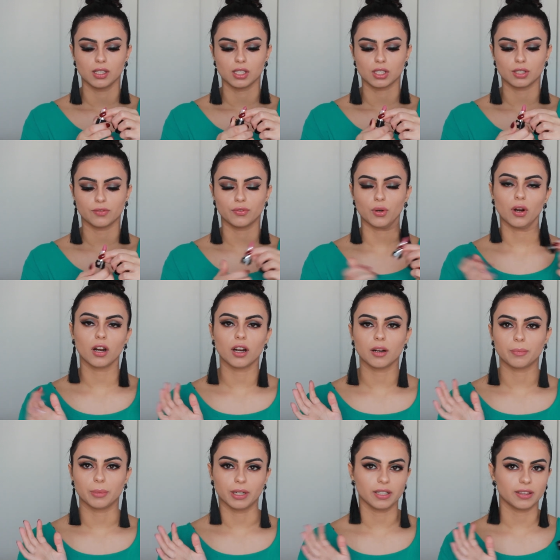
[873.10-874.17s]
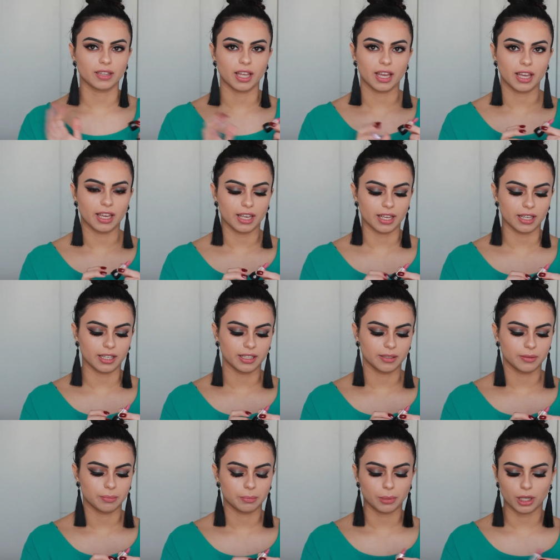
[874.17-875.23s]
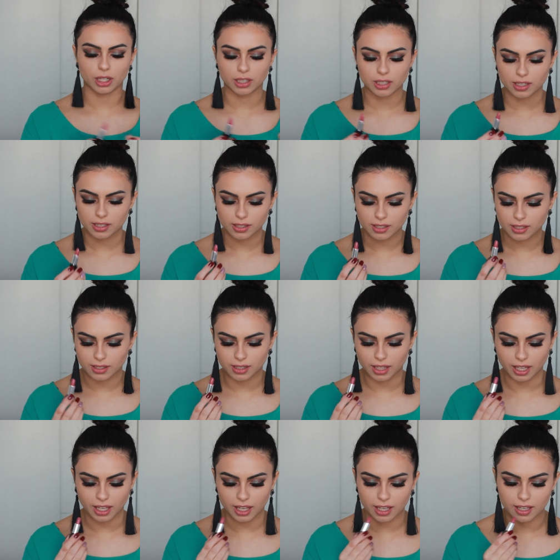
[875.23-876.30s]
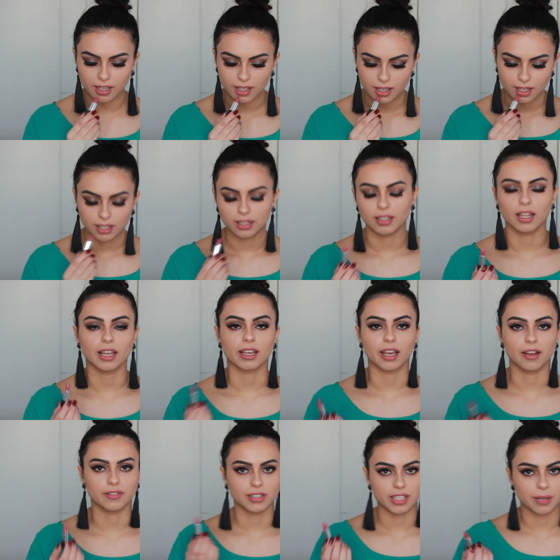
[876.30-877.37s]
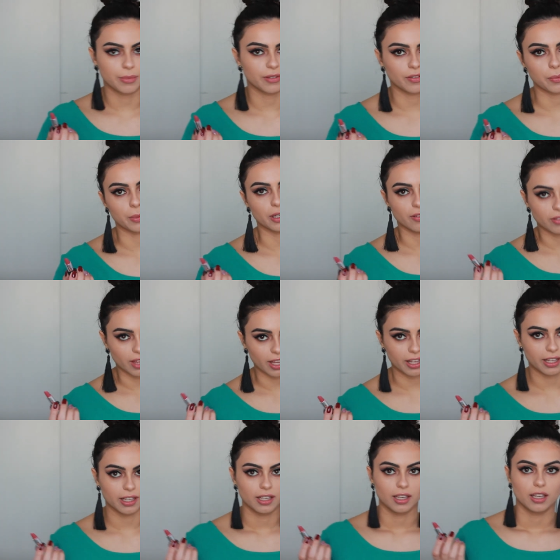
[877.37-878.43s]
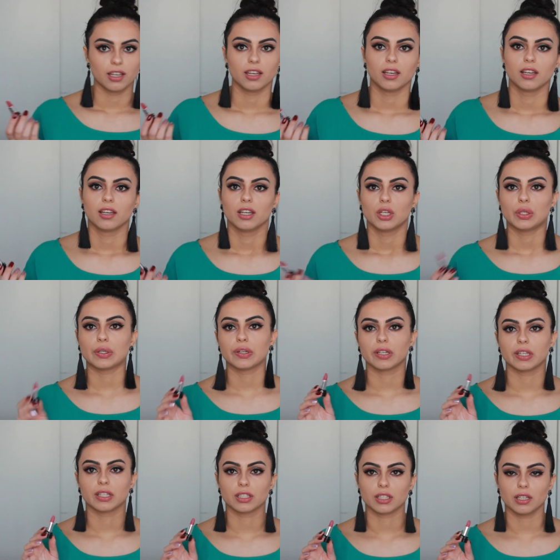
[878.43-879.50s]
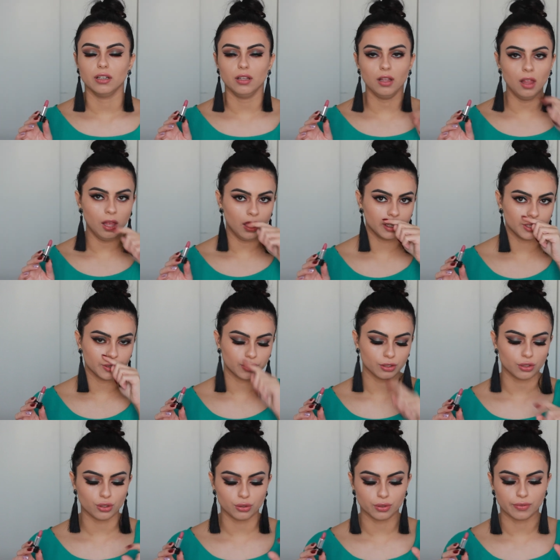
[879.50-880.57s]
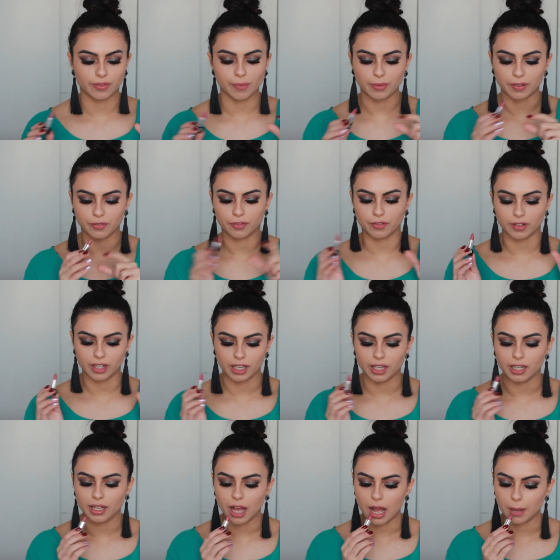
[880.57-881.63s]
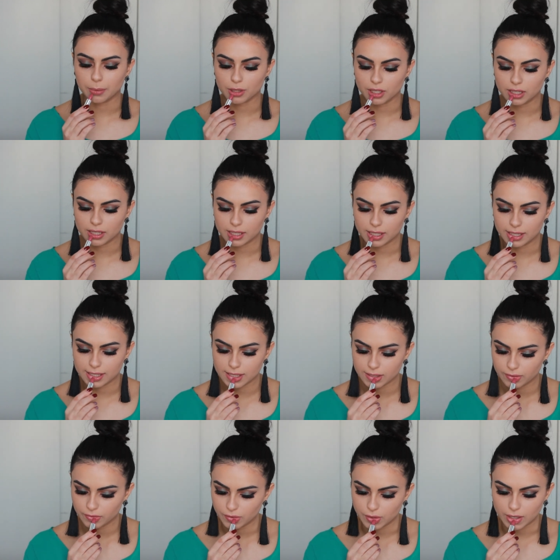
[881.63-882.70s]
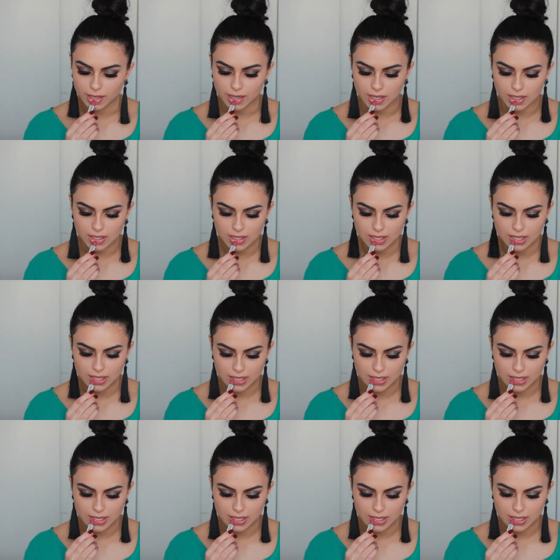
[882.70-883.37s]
Sephora birthday perks thingy. Like every time you have a birthday, you can choose from the free options at Sephora.